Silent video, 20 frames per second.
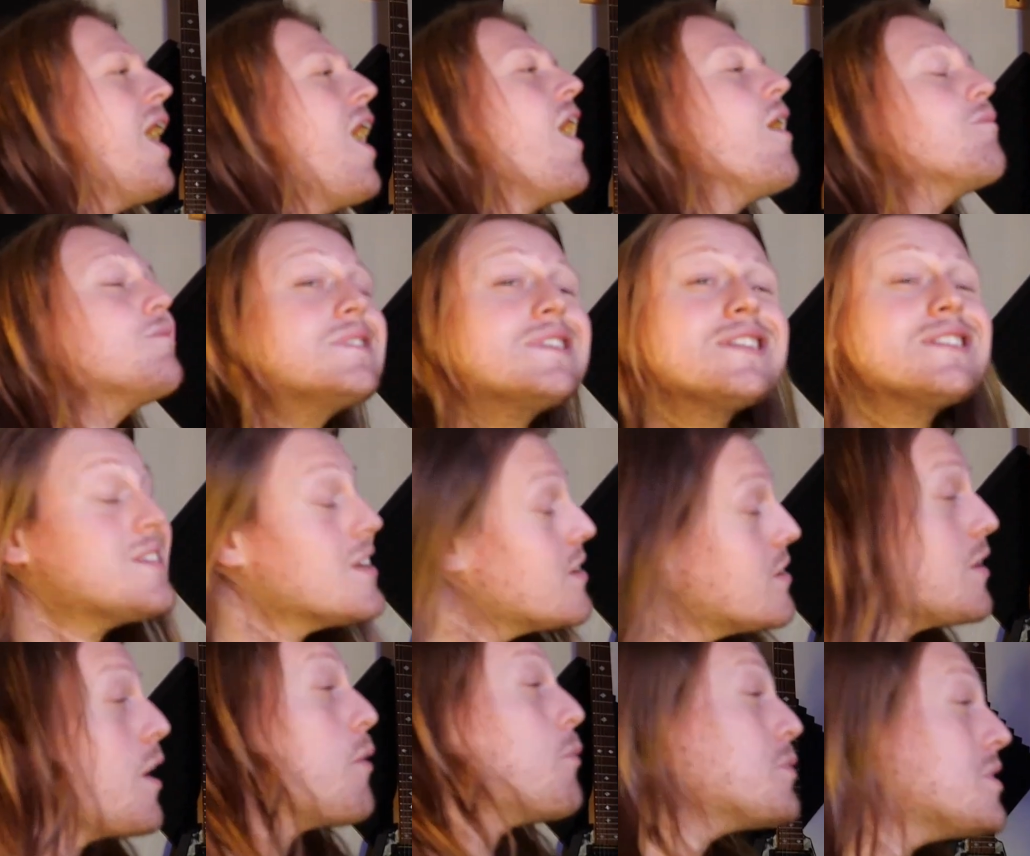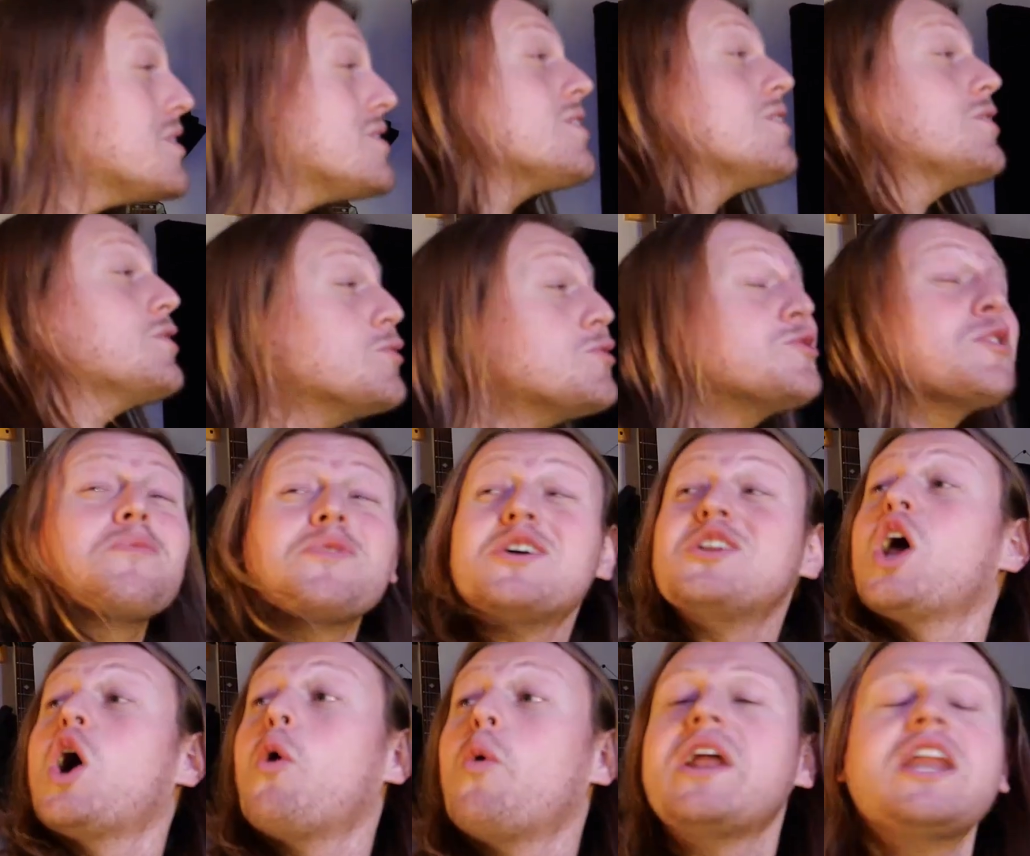it. I'm gonna tell I'm gonna tell you something
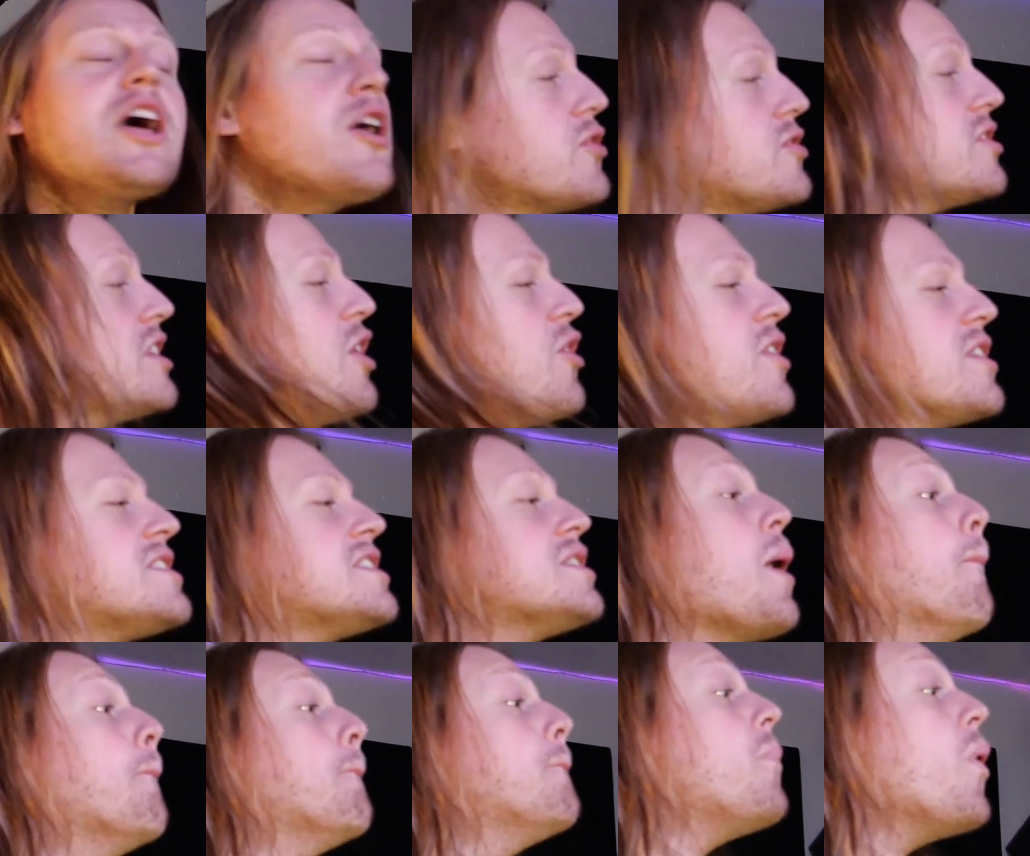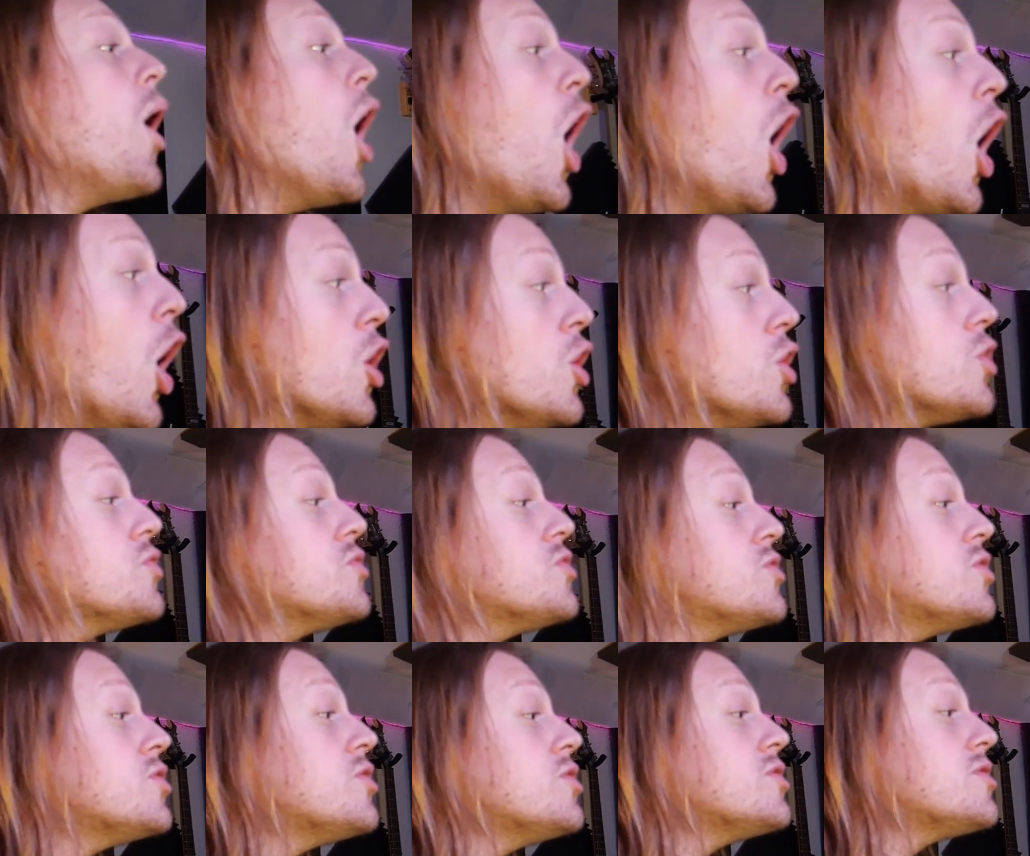no one else here has the
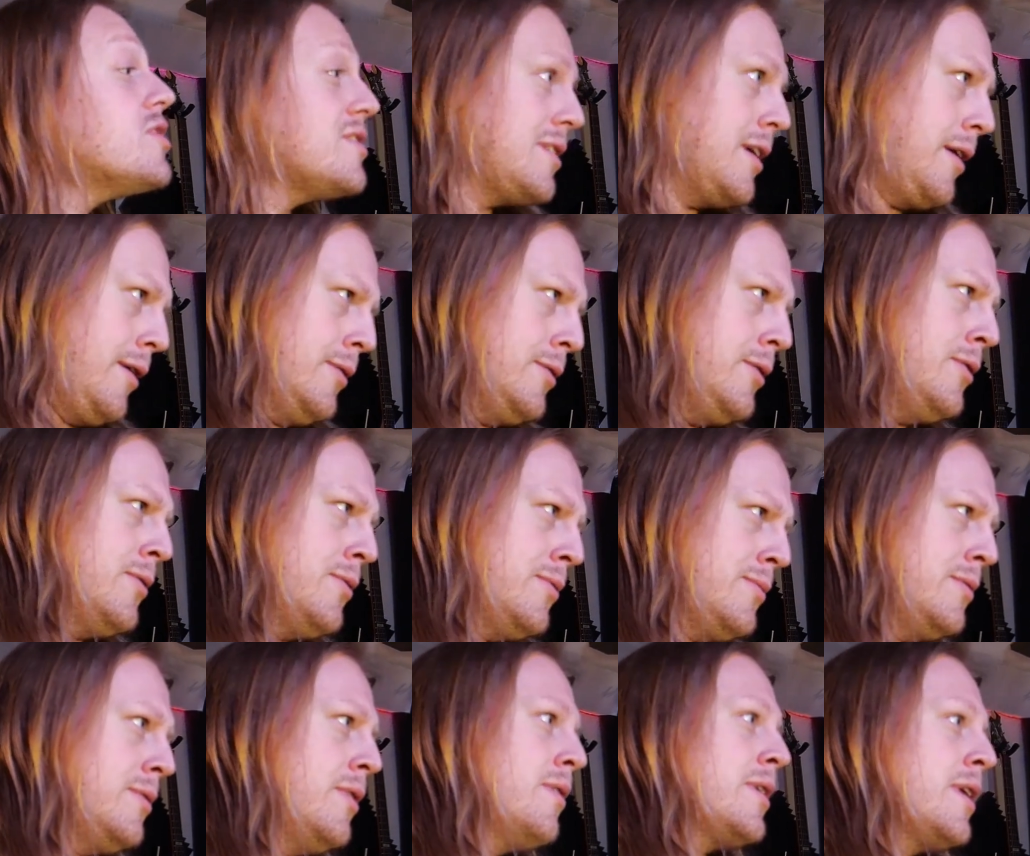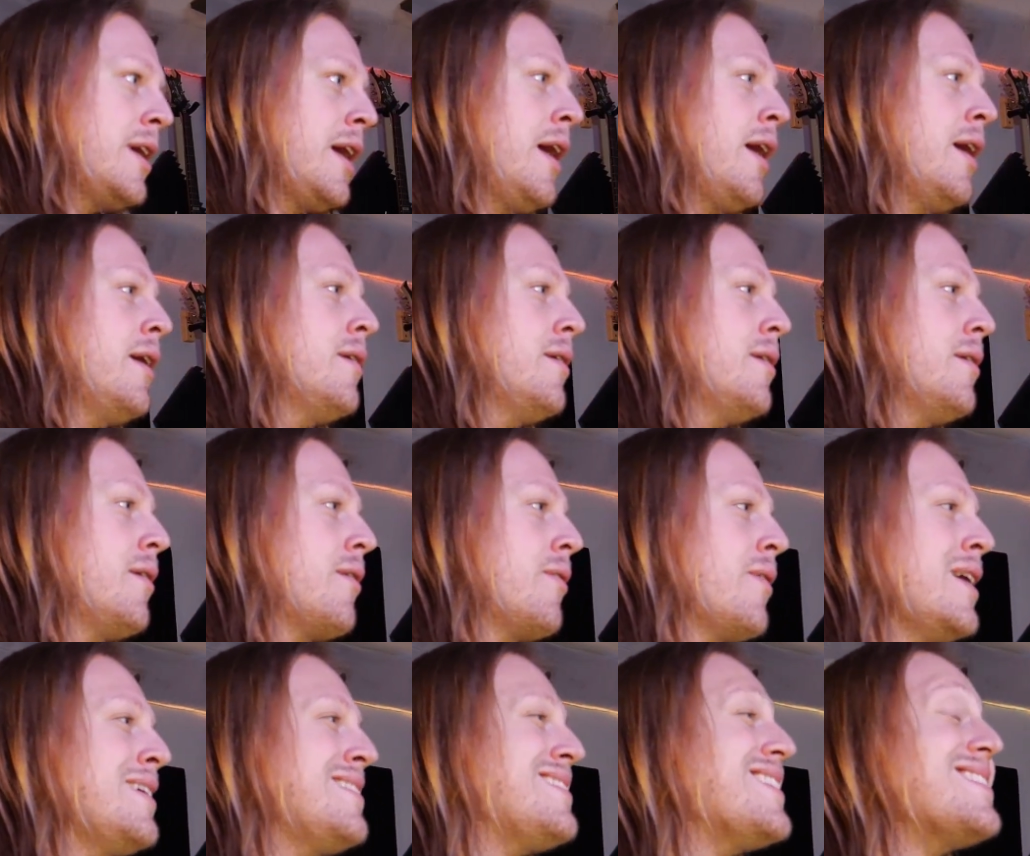balls to tell you. Okay?
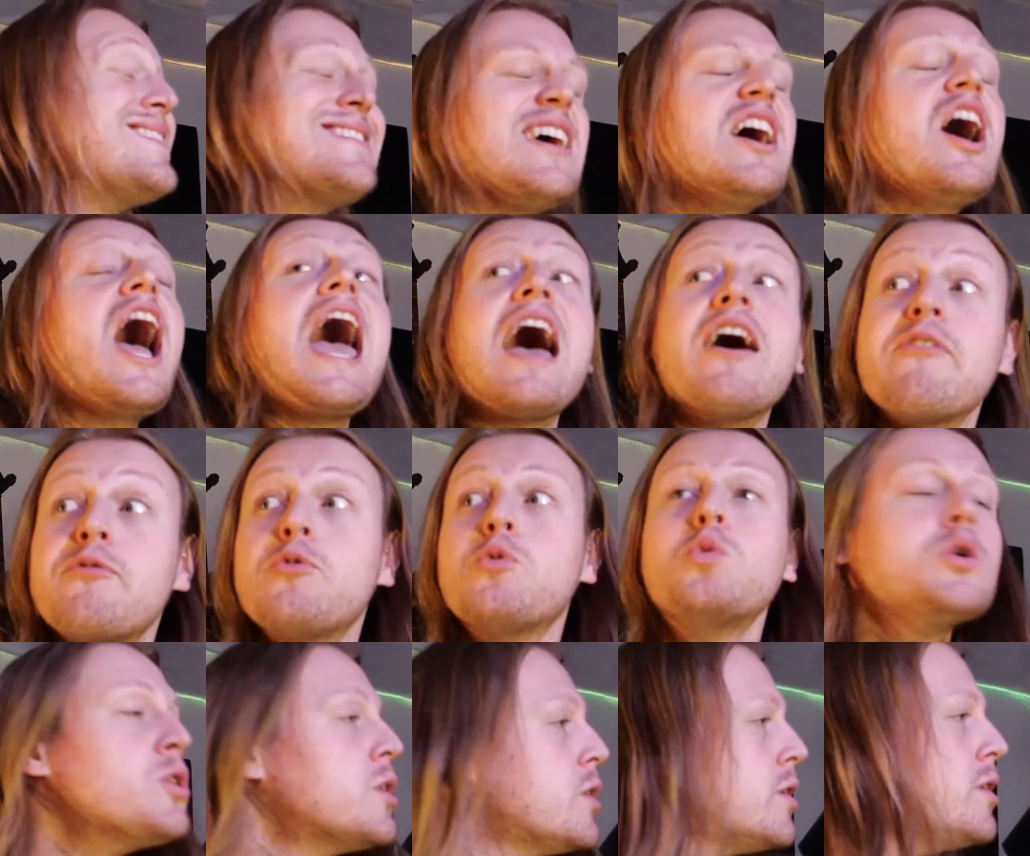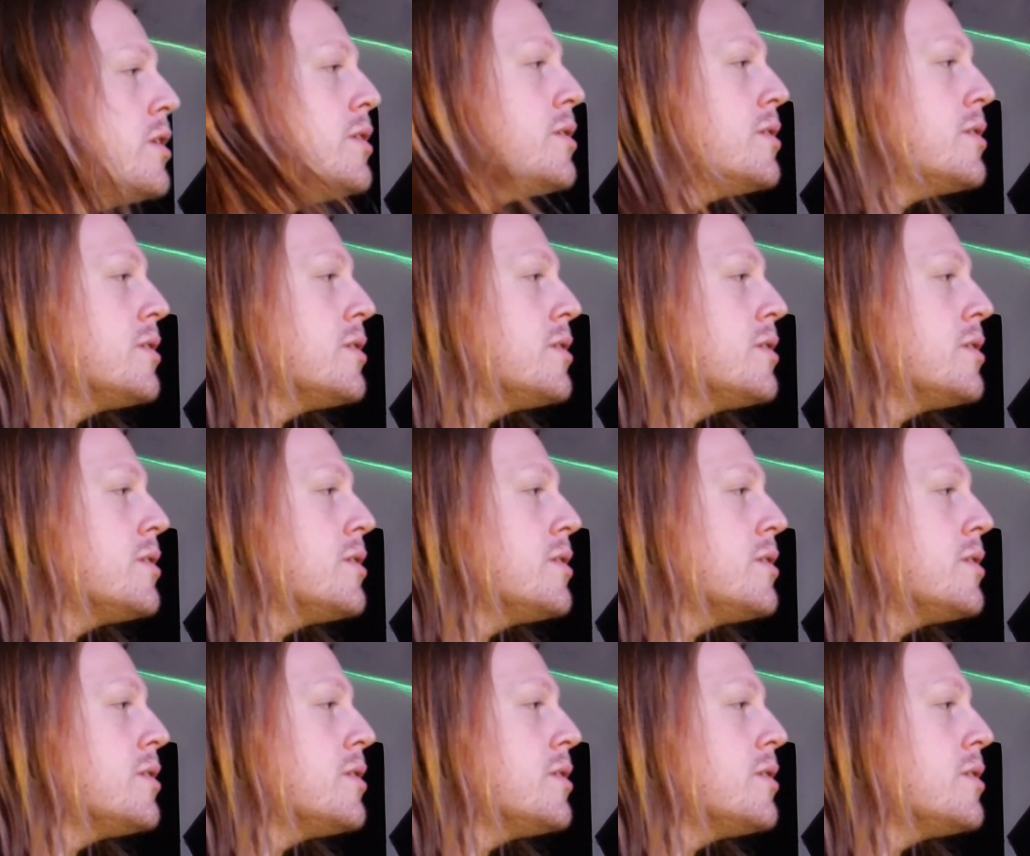Alright? This F word